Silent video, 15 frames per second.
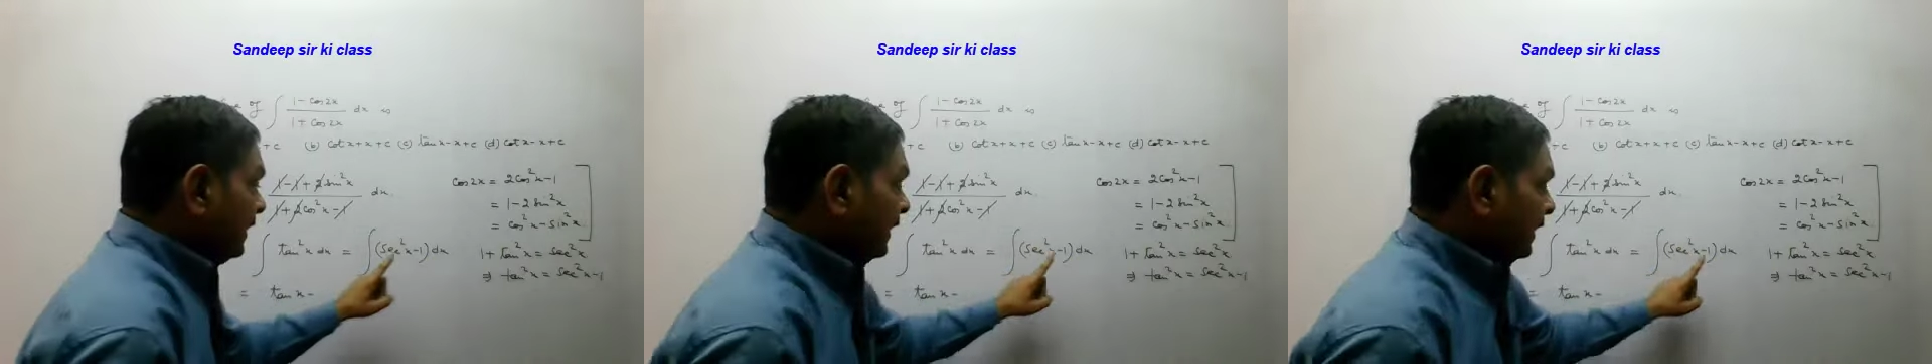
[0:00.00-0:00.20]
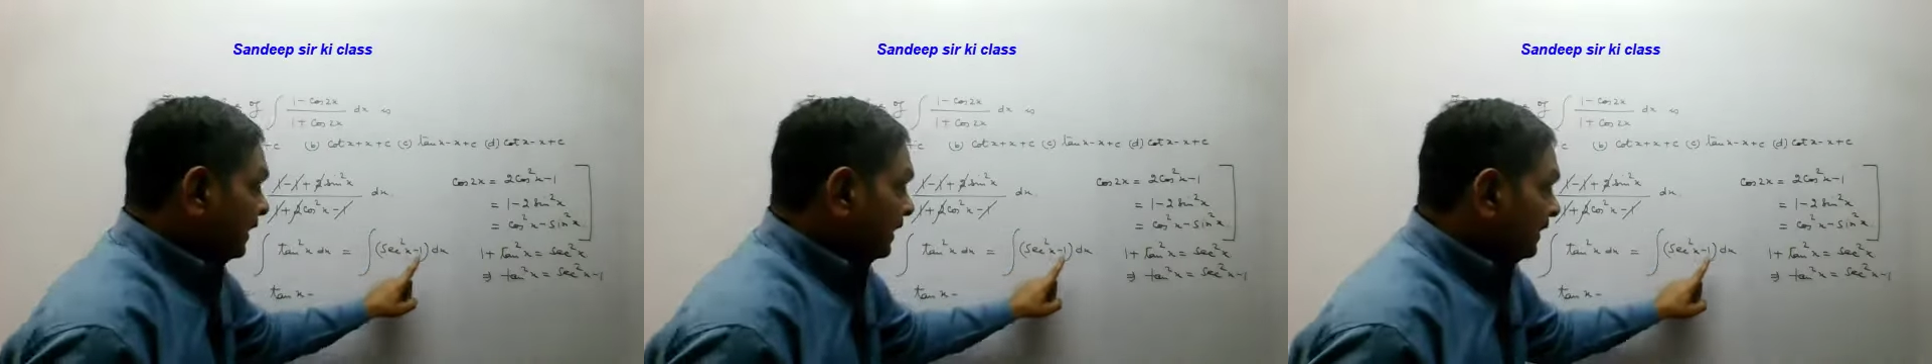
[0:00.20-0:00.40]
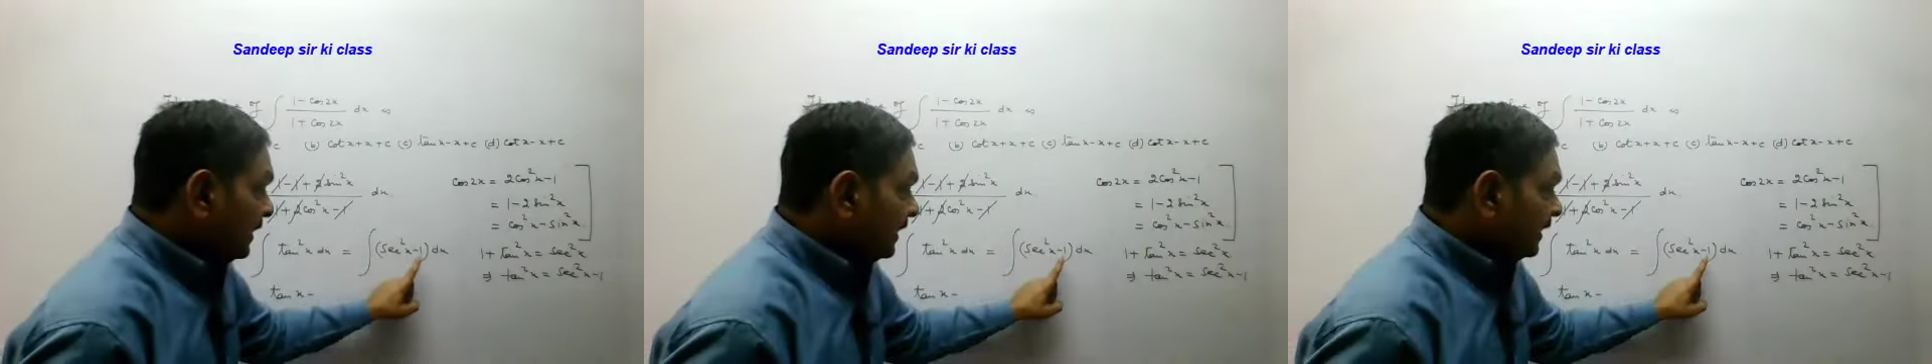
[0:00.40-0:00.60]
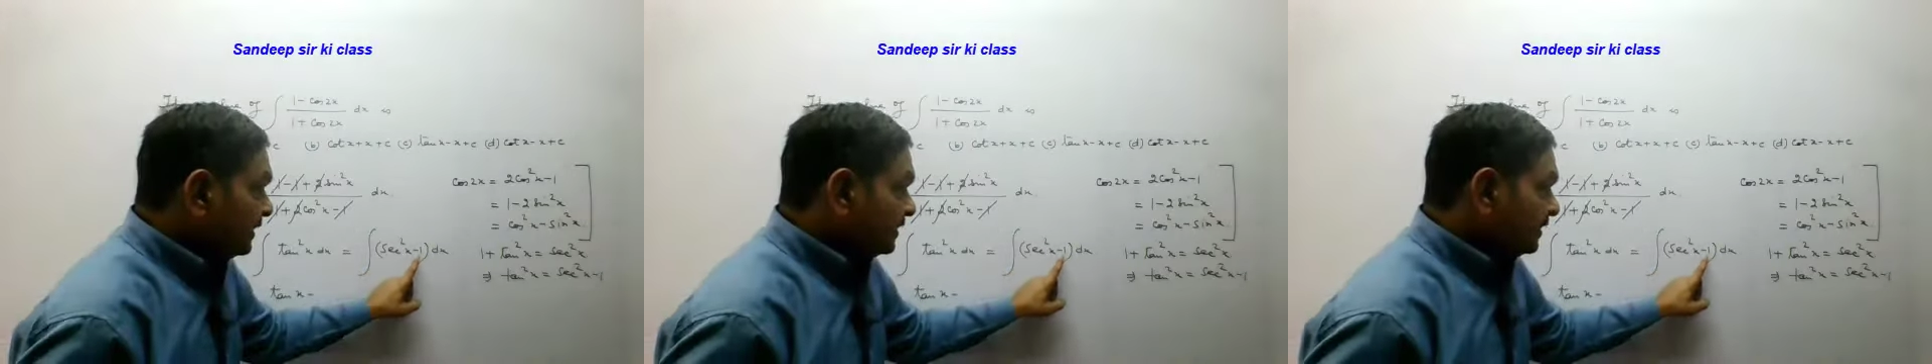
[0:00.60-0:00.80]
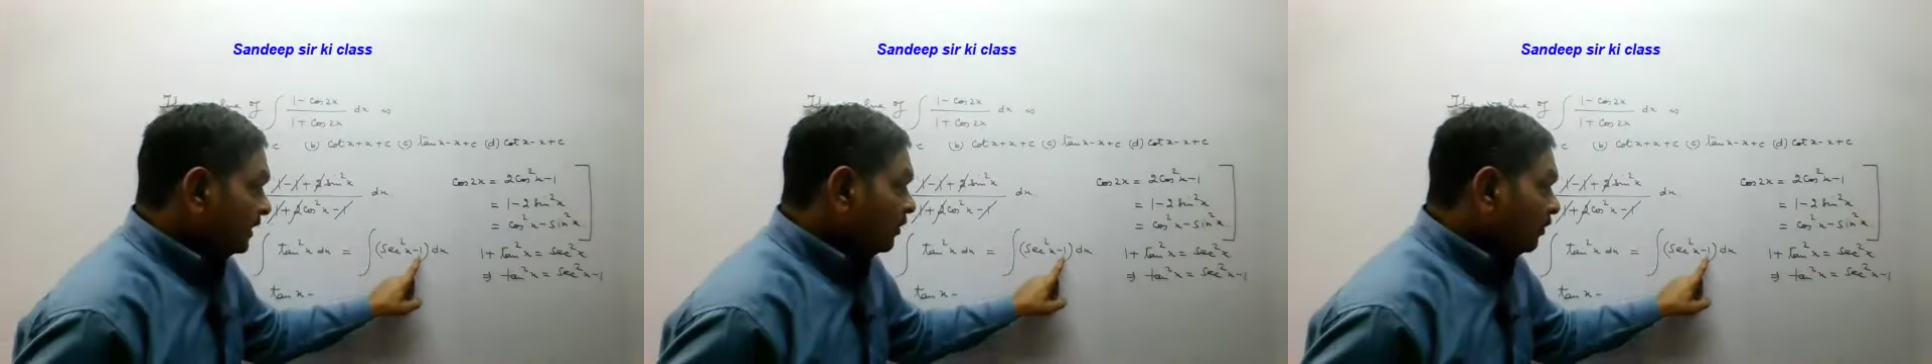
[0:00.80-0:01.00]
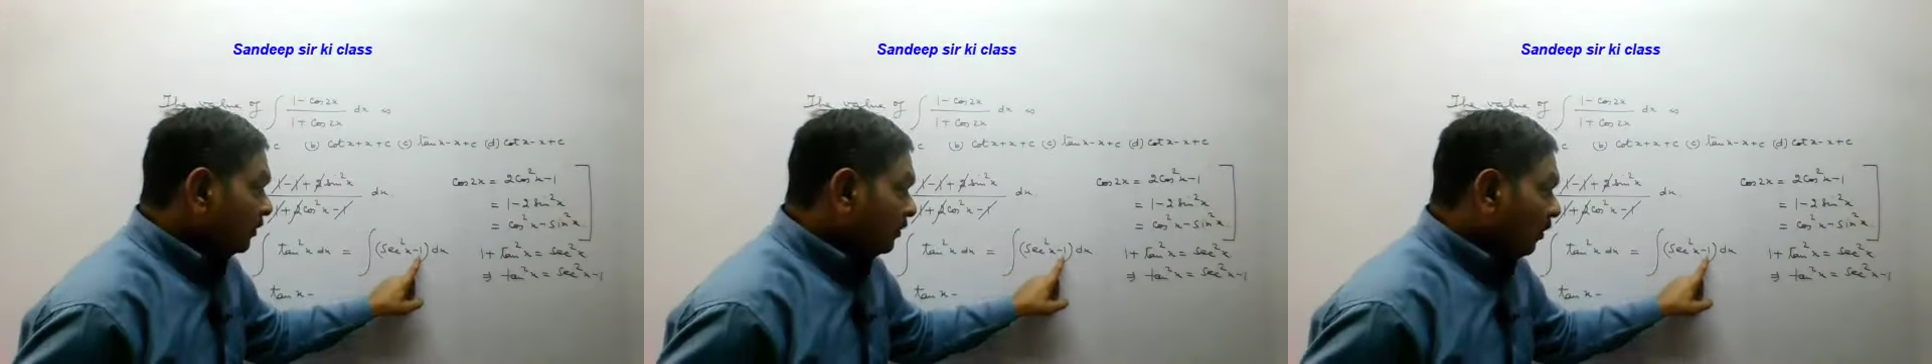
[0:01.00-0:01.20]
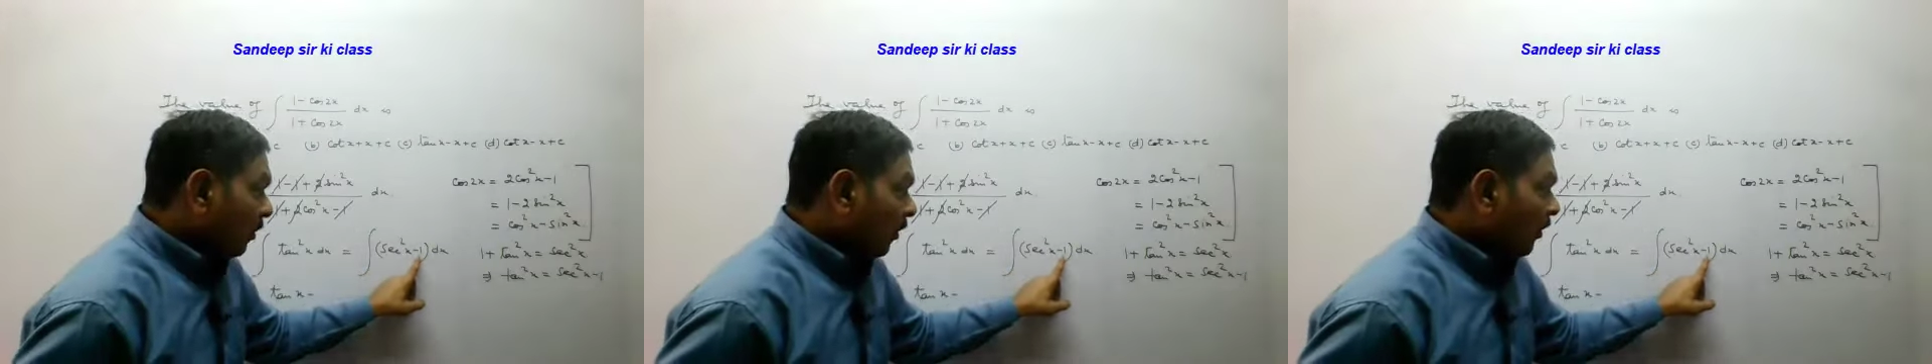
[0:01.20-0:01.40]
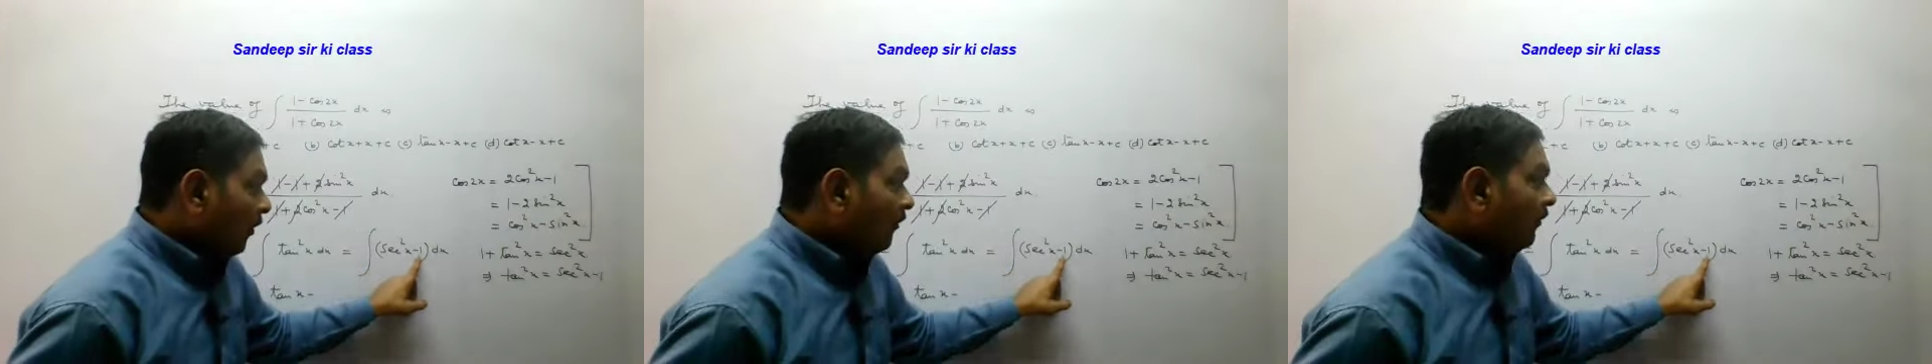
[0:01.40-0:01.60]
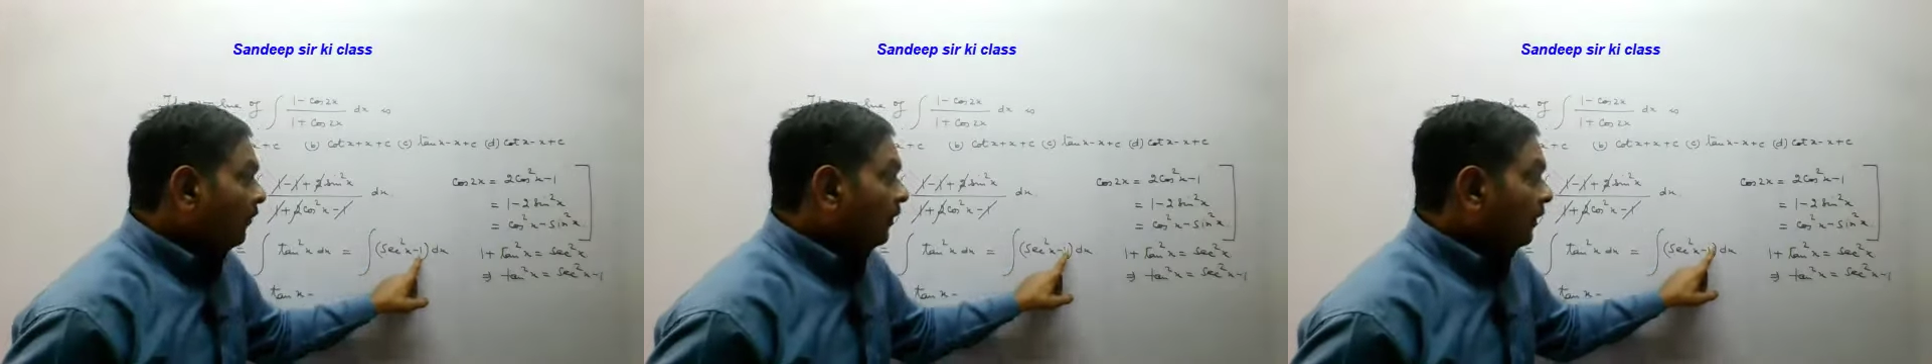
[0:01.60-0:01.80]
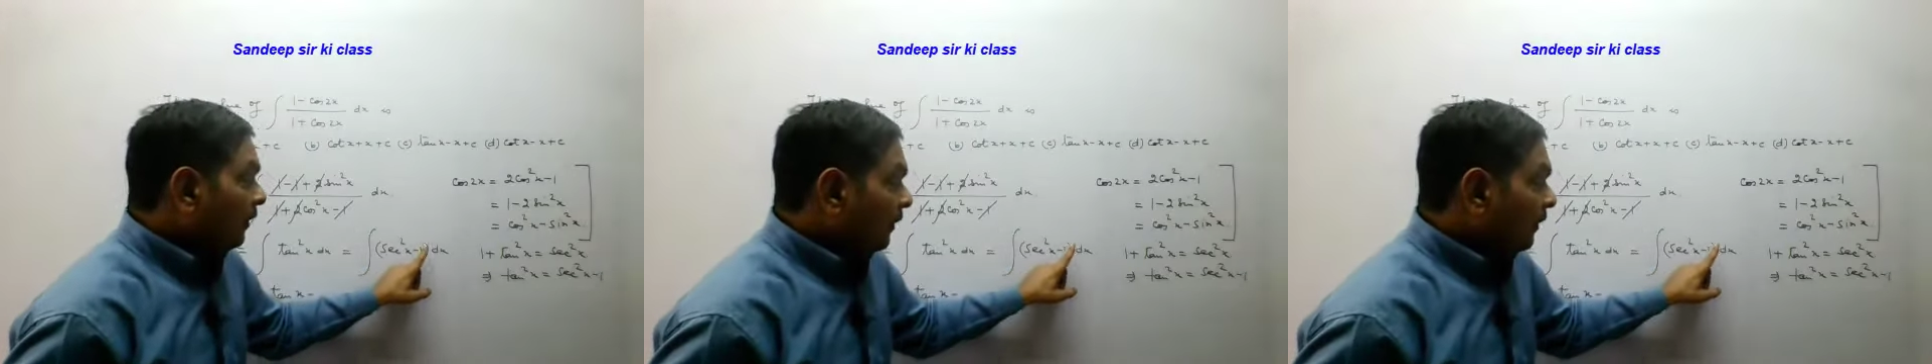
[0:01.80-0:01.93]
integration of